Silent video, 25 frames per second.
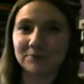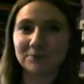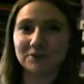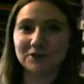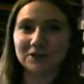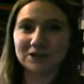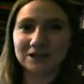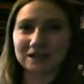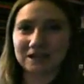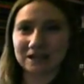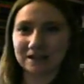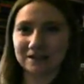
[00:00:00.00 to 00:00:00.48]

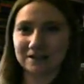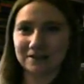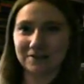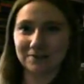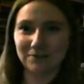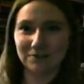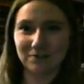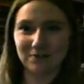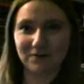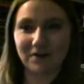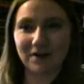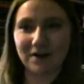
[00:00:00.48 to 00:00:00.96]
but you need to
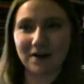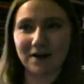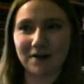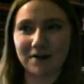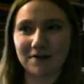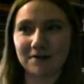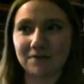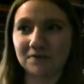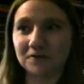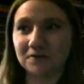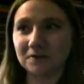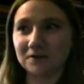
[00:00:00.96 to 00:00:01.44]
sort of
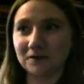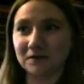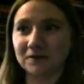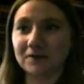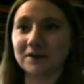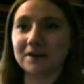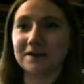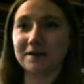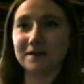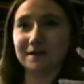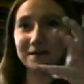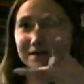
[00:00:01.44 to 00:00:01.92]
have something